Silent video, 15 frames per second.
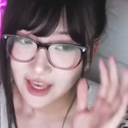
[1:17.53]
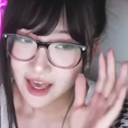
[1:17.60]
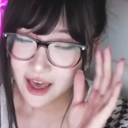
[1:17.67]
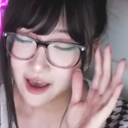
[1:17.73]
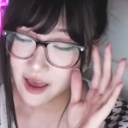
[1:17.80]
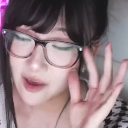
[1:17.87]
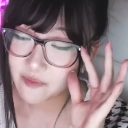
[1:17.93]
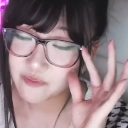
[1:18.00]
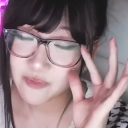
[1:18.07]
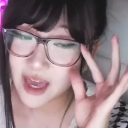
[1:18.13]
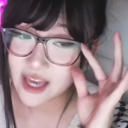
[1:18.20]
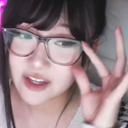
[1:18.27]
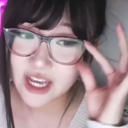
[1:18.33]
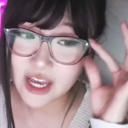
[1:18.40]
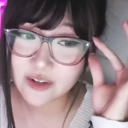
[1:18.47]
I,
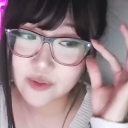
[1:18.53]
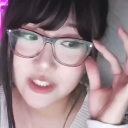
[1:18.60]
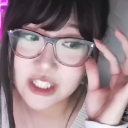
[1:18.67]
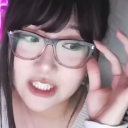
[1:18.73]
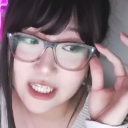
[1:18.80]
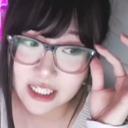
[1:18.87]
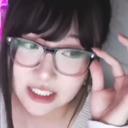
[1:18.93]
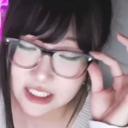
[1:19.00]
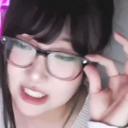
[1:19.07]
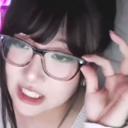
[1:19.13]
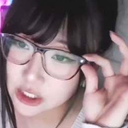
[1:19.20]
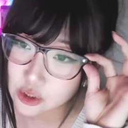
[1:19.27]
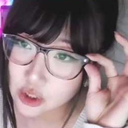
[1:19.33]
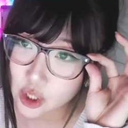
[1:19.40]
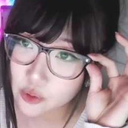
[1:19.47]
I, I would just like to
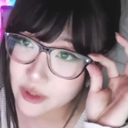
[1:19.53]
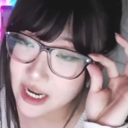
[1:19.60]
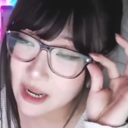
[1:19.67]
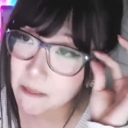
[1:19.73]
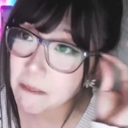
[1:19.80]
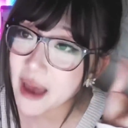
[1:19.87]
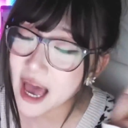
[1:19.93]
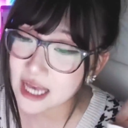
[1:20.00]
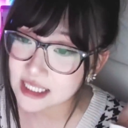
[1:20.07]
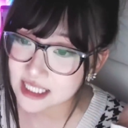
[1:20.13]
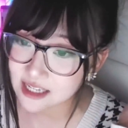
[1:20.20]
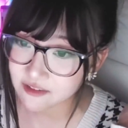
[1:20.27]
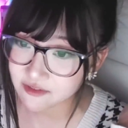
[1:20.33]
let you know that I'm past that